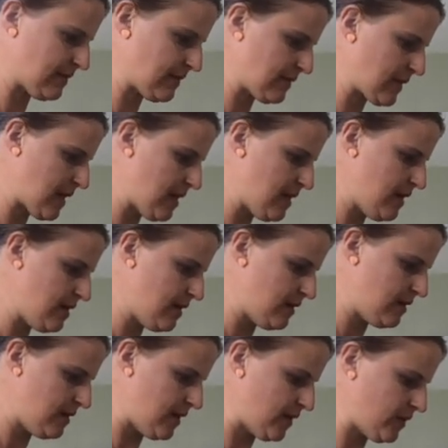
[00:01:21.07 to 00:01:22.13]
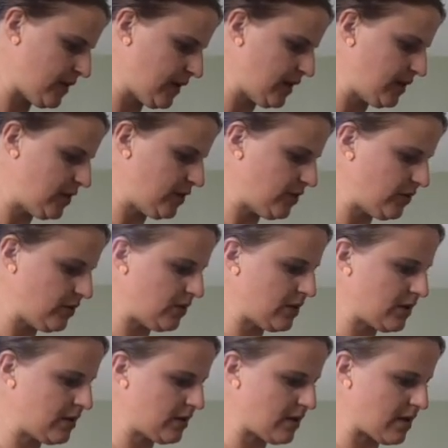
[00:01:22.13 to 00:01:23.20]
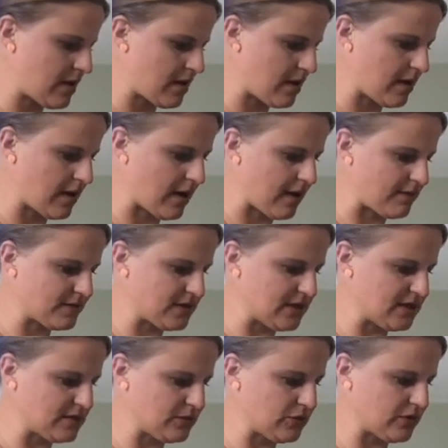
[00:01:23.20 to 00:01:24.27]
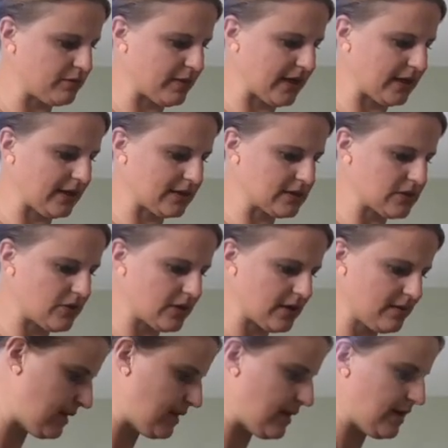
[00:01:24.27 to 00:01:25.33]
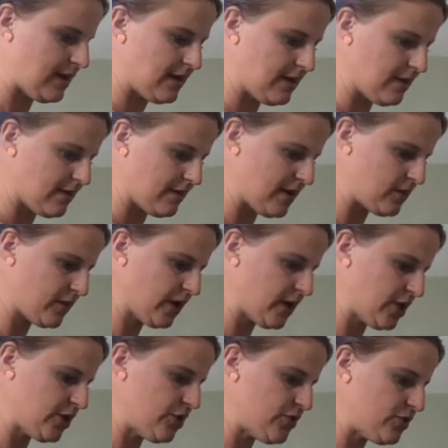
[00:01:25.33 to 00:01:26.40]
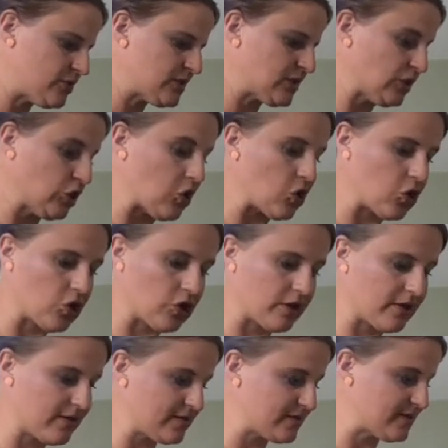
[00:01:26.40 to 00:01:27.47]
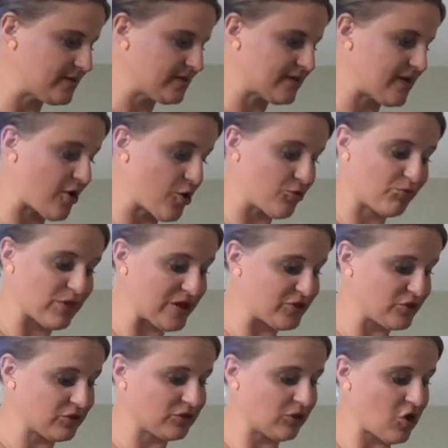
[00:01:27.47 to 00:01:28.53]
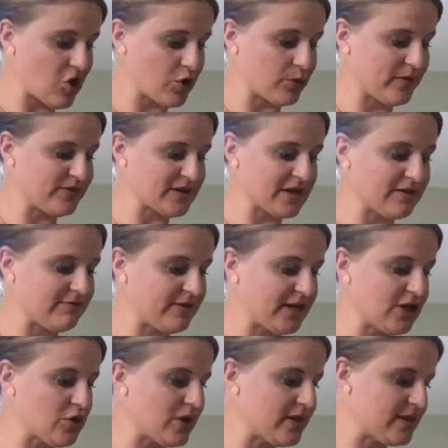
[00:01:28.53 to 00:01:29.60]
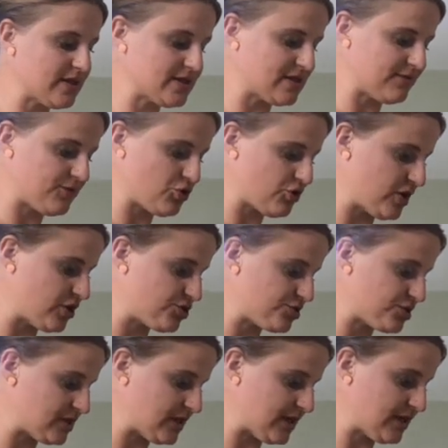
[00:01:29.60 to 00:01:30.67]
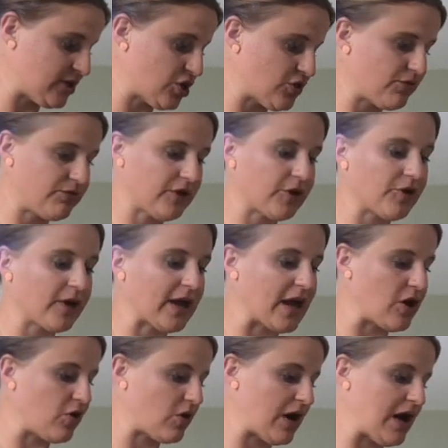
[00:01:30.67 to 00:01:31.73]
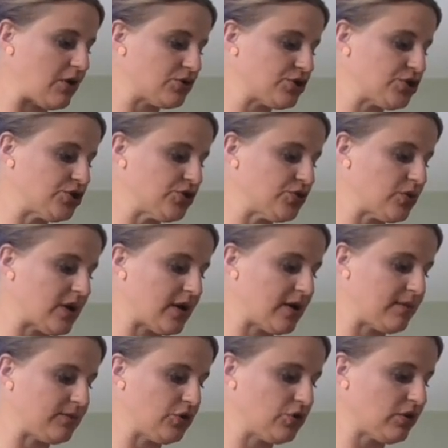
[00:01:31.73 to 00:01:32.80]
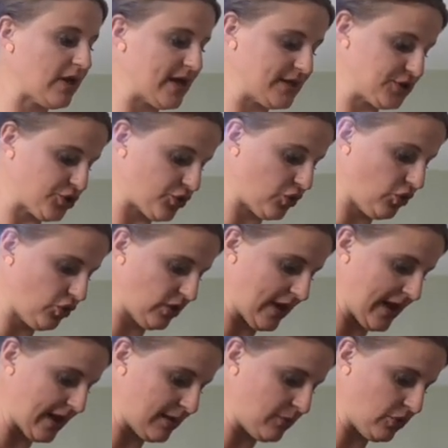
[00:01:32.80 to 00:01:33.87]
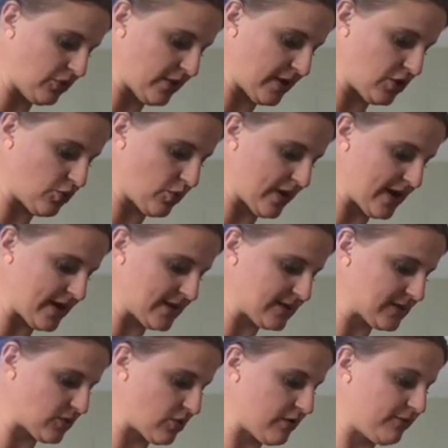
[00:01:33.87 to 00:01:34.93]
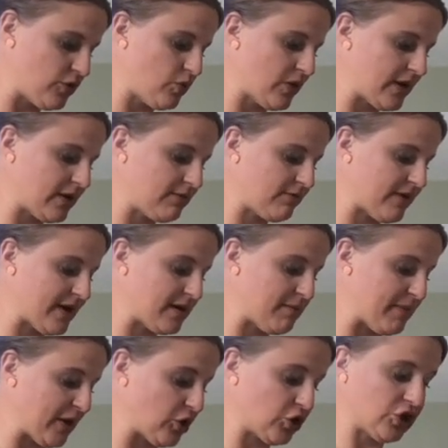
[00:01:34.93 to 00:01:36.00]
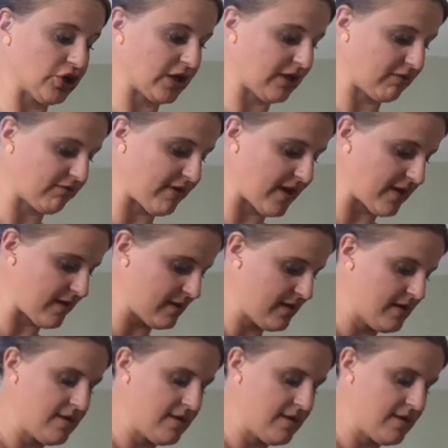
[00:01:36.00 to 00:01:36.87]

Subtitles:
Then we're gonna do a 1/2 teaspoon of baking soda. Then we're going to use lard. This is our rendered lard. We've done a video on this if you're interested in figuring out how to utilize your whole animal that you raise, or if you want to find a better cooking fat.